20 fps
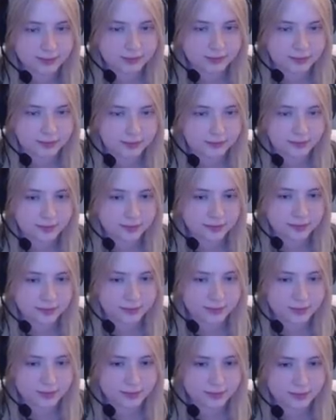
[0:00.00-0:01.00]

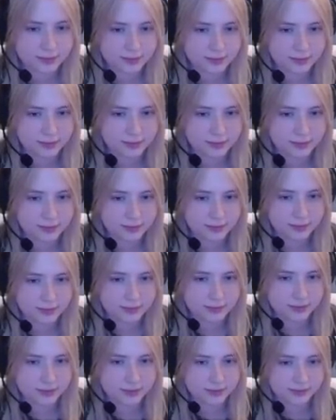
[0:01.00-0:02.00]

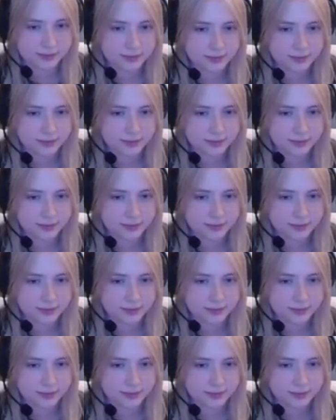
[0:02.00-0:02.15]
Nothing is said.